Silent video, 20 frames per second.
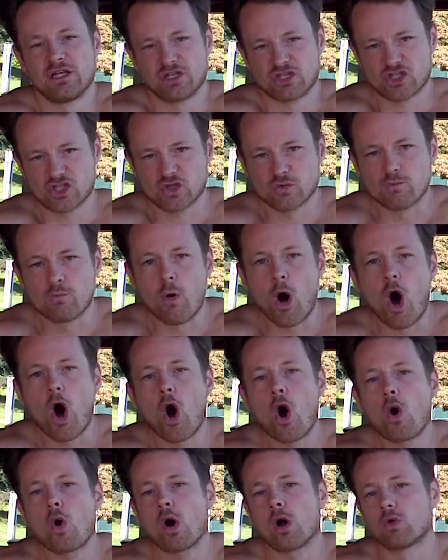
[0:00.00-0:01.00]

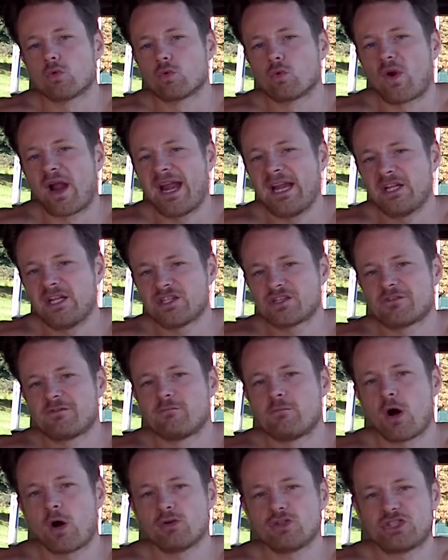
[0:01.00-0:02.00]
small range
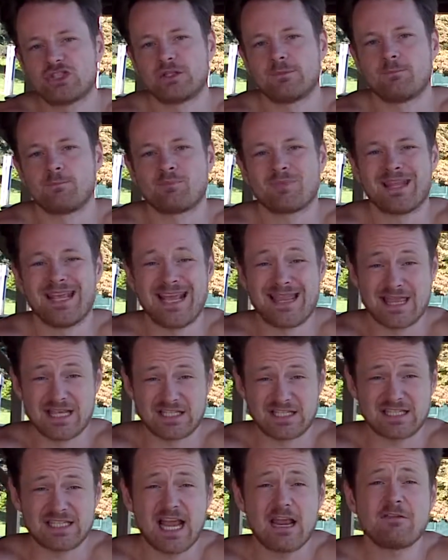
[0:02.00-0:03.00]
of motion in the
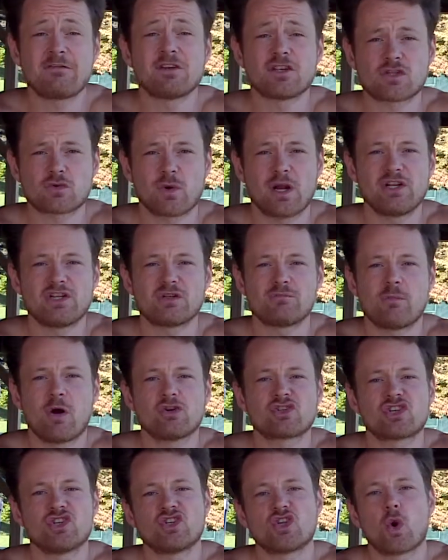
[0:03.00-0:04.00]
safest range of
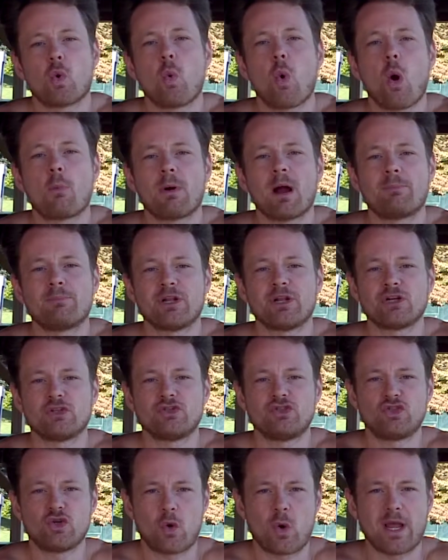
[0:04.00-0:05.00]
motion to warm up your
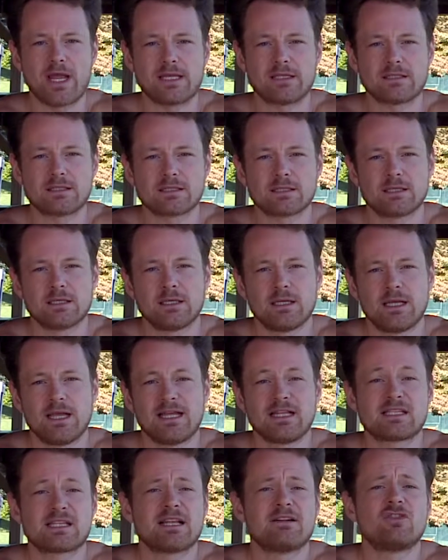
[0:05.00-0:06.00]
joints.
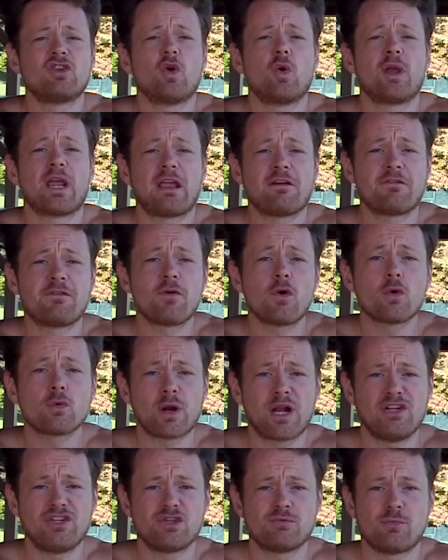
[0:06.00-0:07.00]
Instead of doing a full
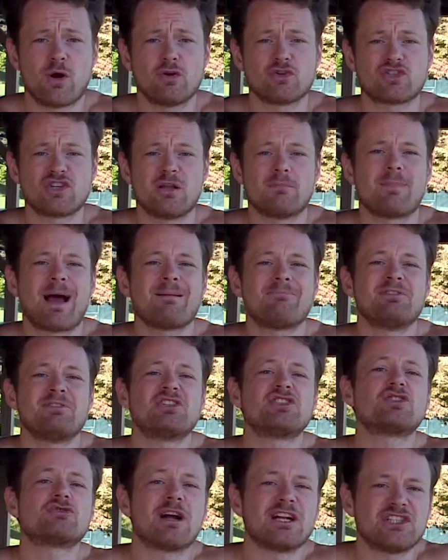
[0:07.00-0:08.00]
range of motion, it might be
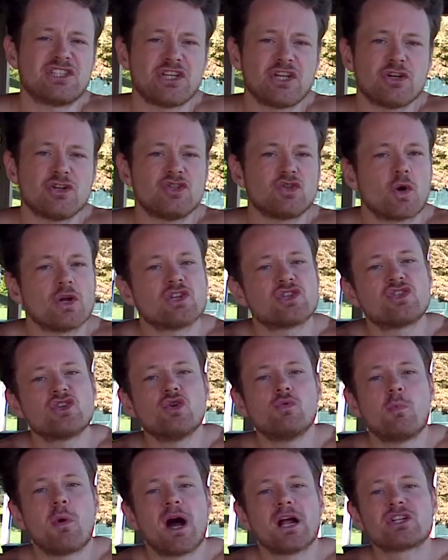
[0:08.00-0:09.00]
stretching your joints
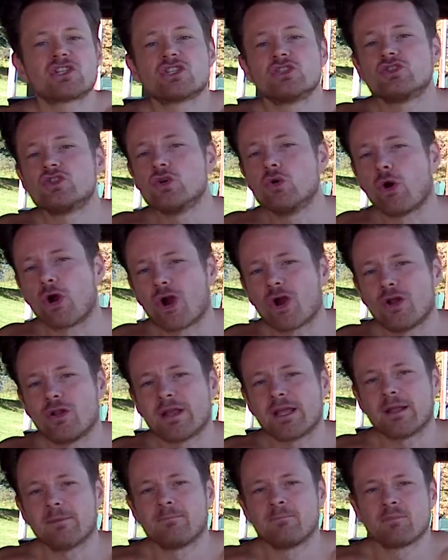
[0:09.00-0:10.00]
too much, too
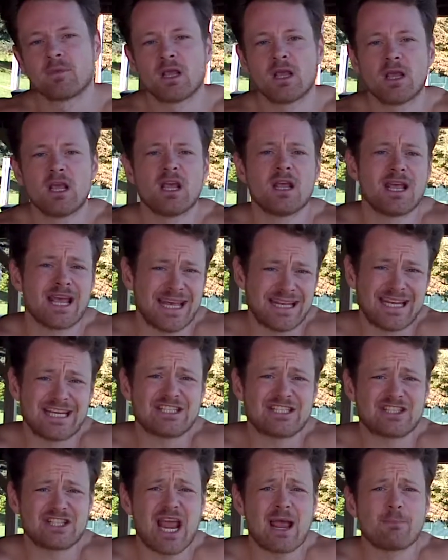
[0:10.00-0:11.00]
early. An
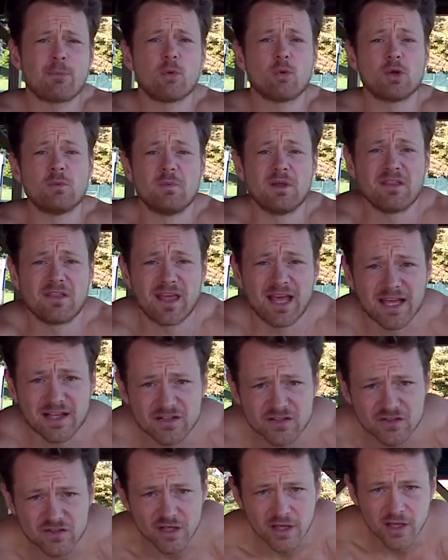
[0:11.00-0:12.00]
example would be
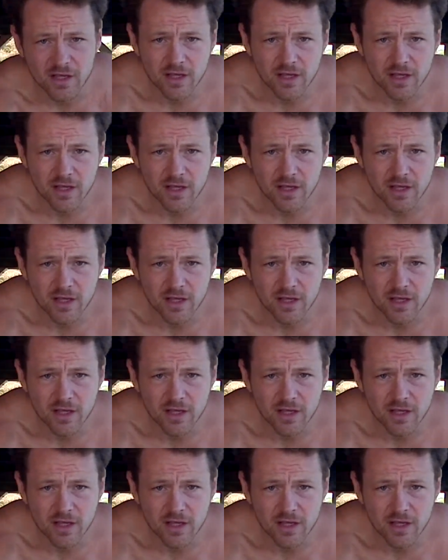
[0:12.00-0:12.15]
this.